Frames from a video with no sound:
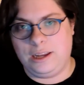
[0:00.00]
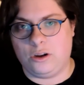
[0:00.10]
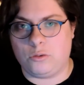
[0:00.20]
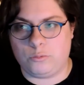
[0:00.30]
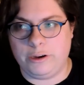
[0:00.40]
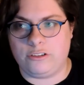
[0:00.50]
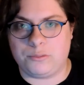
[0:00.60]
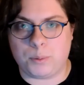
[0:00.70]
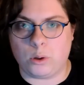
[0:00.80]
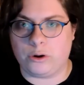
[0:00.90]
you know,
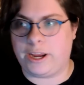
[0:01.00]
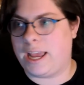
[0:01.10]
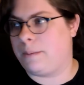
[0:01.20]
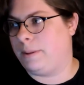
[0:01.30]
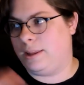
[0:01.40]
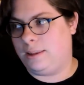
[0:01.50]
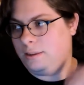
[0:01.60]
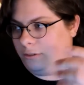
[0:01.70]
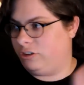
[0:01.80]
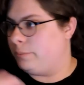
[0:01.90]
Reach's polar cap, and
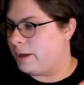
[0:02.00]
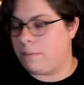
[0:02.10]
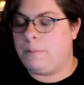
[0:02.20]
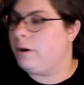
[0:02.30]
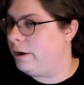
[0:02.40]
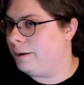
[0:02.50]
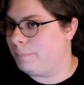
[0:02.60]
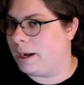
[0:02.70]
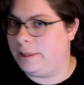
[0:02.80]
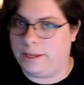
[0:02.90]
then the ship got
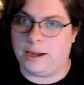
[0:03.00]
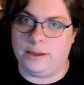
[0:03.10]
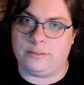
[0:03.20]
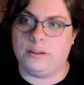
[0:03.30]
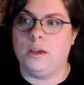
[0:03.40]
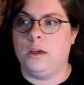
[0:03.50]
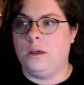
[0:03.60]
buried by the ice.